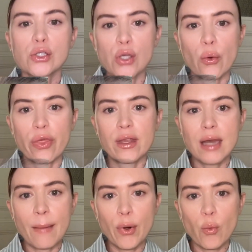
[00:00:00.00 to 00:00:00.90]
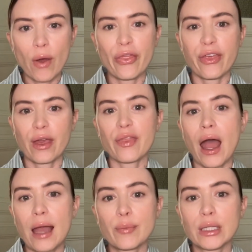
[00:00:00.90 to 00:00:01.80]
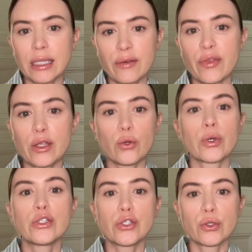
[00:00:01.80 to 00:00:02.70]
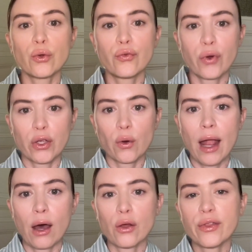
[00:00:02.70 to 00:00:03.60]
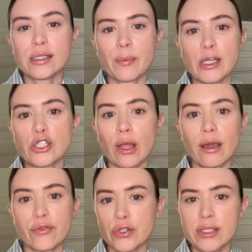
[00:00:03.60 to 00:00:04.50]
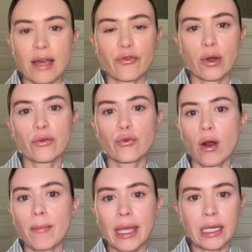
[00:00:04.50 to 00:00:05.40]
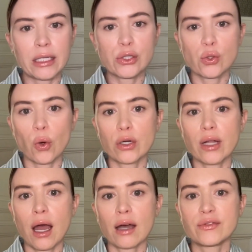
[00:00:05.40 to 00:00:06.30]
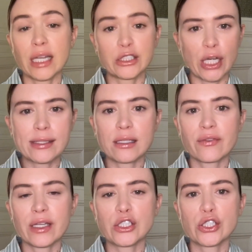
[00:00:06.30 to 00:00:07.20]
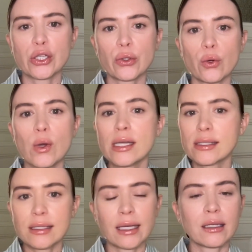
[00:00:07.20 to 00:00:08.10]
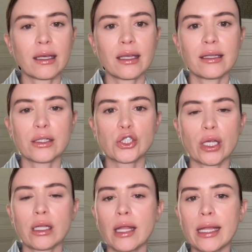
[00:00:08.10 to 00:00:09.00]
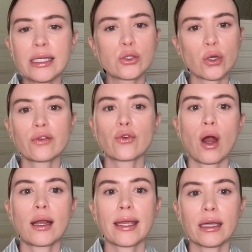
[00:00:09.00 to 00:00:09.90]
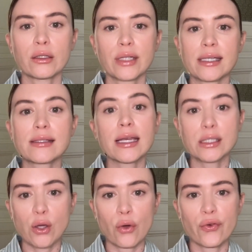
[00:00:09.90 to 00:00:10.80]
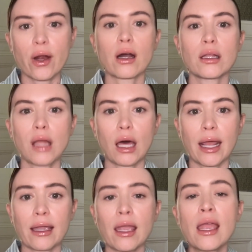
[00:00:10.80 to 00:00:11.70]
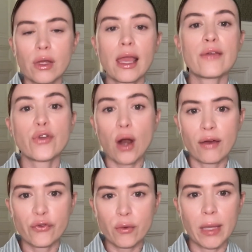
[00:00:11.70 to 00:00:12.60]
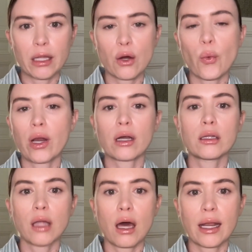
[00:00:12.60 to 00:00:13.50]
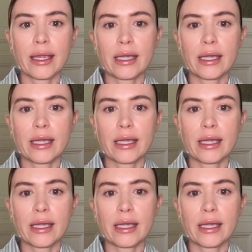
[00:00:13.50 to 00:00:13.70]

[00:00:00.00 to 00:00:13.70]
So, the number one thing that I believe that you can do for your health, especially if you're suffering from any sort of digestive issue, skin condition, any sort of chronic illness, is go for a colonic. If you're unfamiliar what a colonic